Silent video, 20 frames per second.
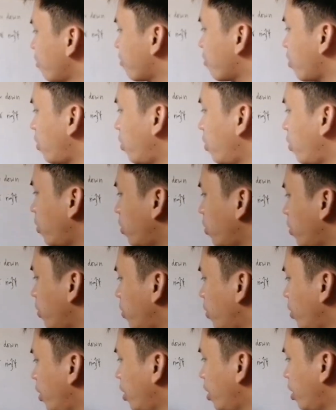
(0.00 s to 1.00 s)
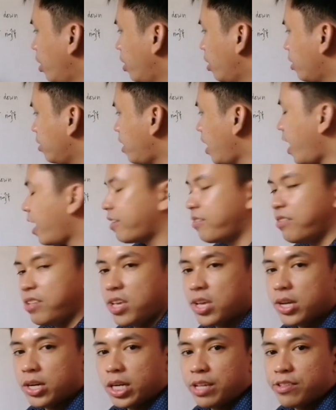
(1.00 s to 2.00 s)
So The
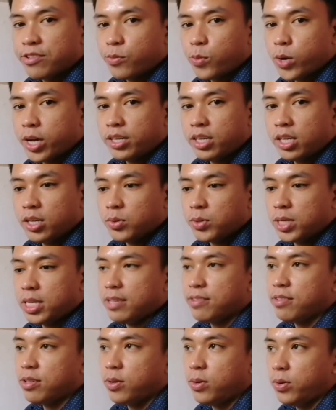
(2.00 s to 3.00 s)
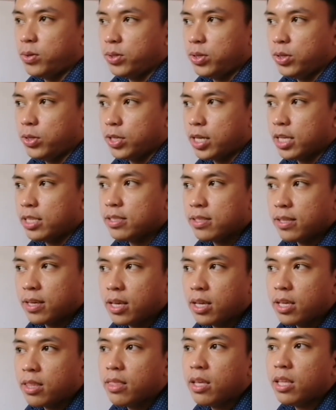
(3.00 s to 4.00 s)
x here is 1 degree, so you can
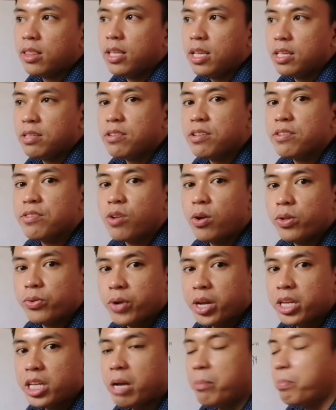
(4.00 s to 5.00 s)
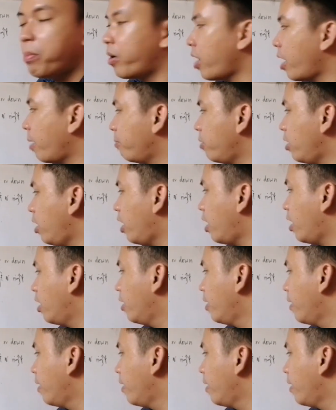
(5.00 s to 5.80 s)
think that this is already a parabola.